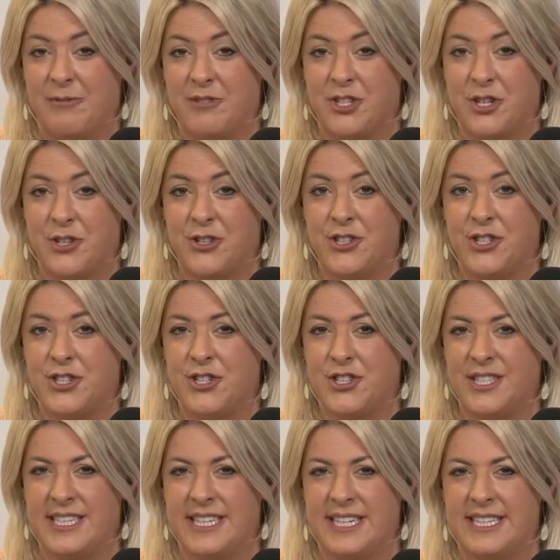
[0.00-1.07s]
he returned to
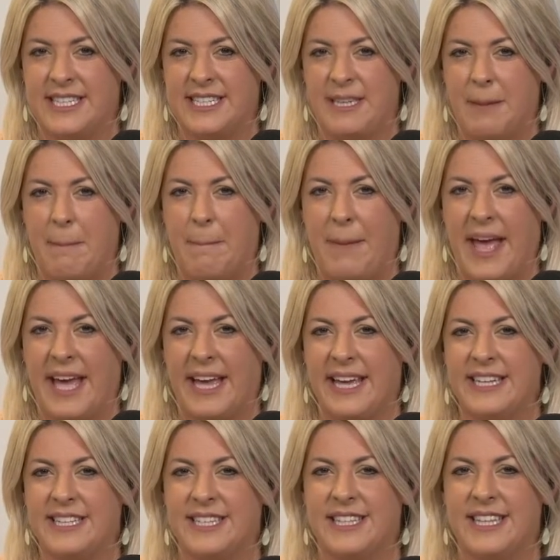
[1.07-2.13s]
New Zealand
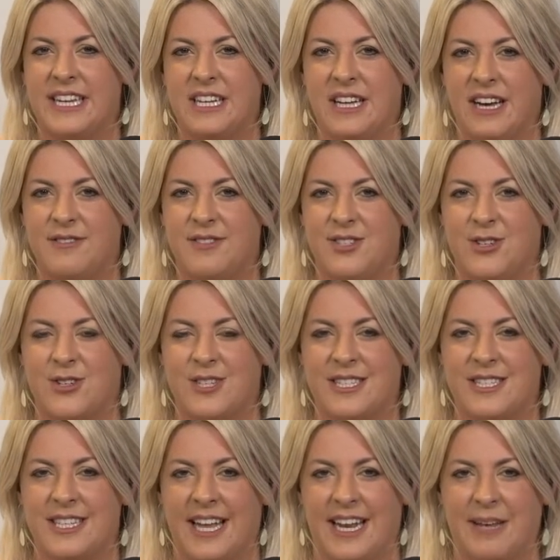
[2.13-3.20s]
back into the
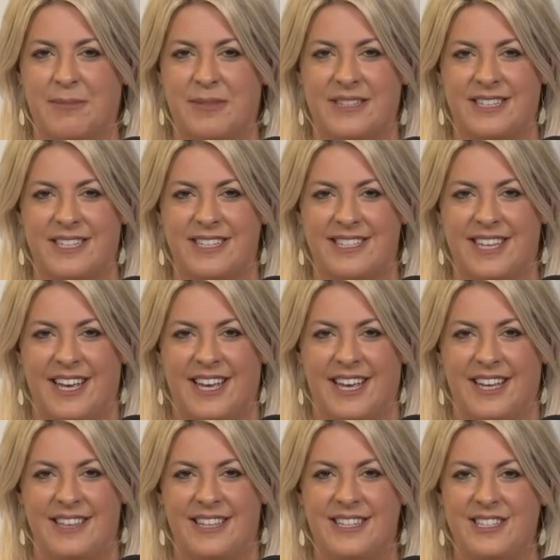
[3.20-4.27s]
livestock selling business,
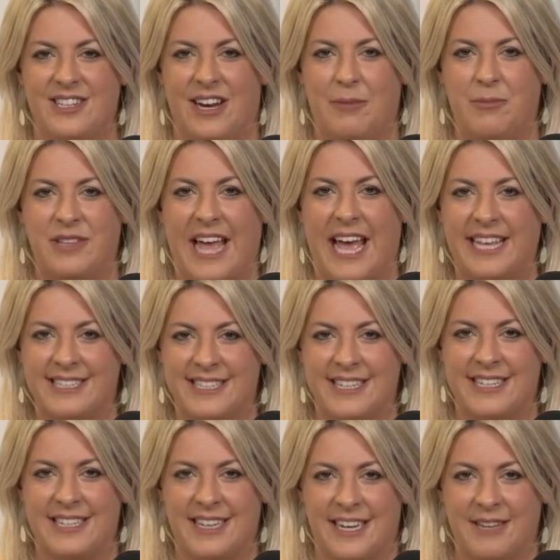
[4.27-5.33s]
this time with
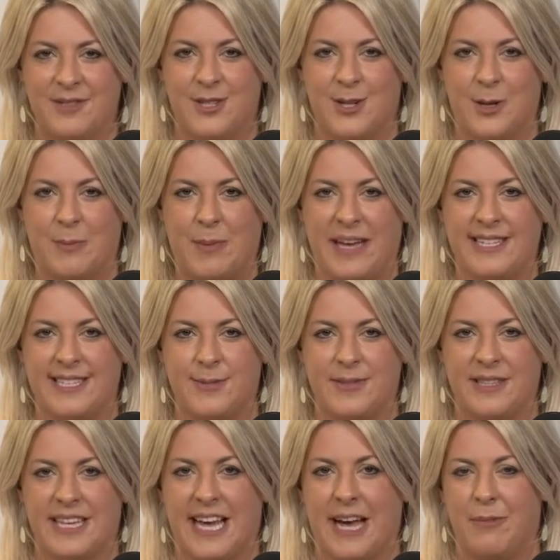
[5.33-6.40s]
Hazlitt Livestock,
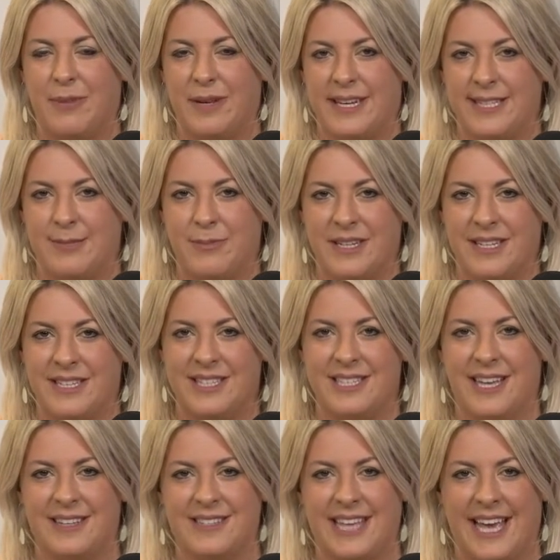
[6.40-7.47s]
based with the company's Mid
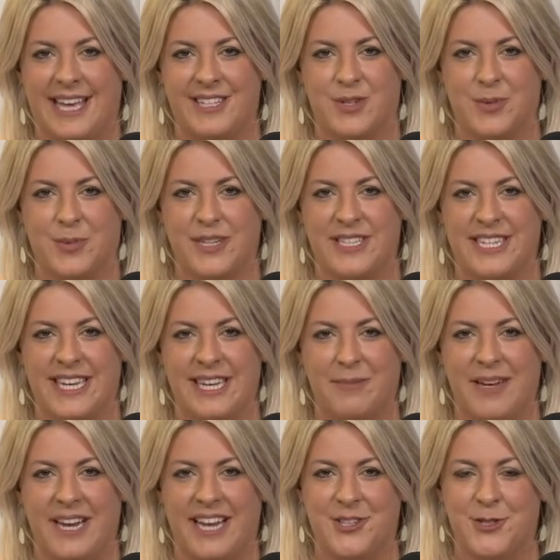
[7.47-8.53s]
and South Canterbury
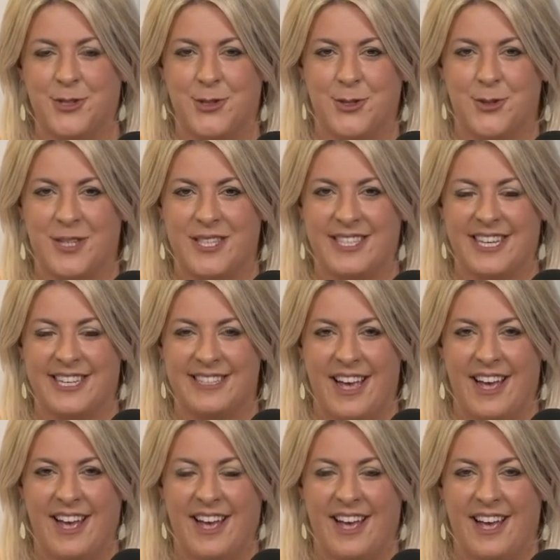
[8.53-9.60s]
team. And Andrew joins us,
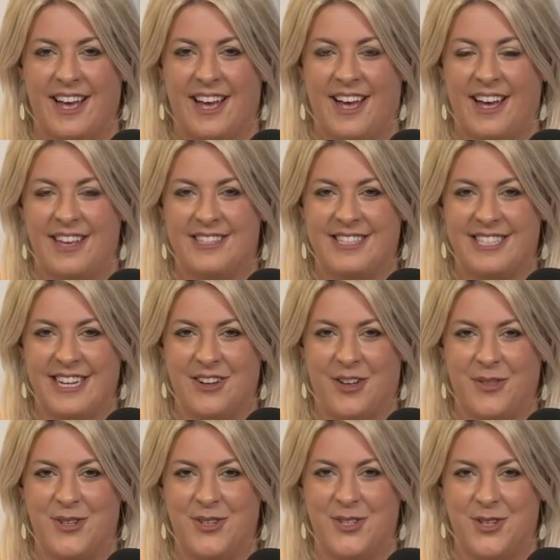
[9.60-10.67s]
still
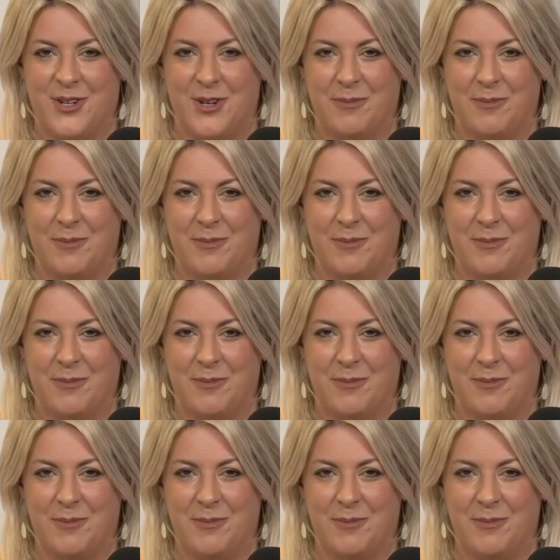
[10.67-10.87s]
on the